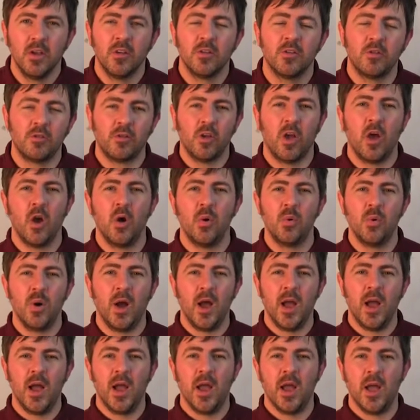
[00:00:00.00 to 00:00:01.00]
so
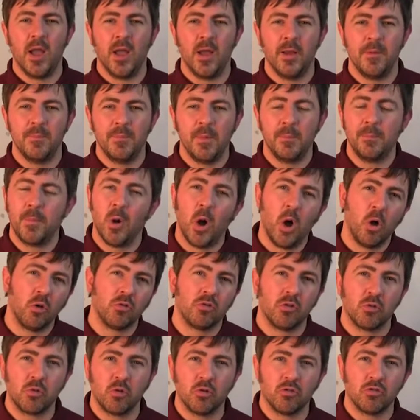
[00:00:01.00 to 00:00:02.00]
but
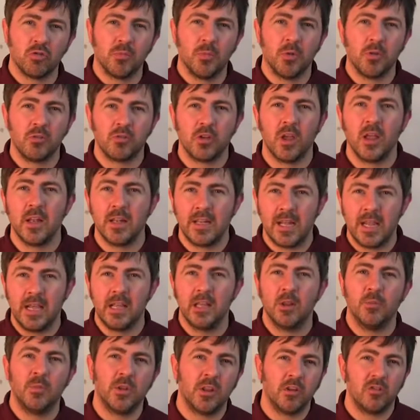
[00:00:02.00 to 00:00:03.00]
also customers and
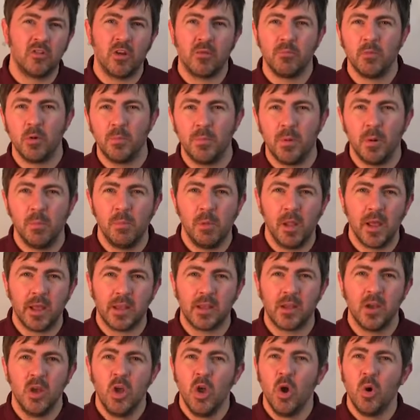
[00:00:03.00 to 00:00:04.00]
dealing with the general
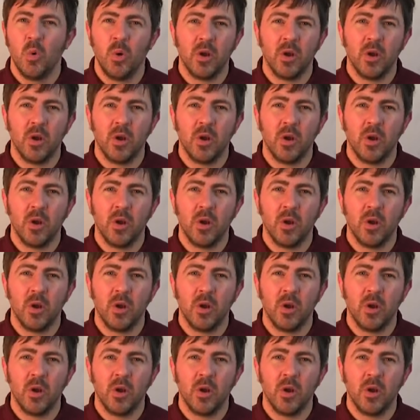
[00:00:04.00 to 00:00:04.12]
public,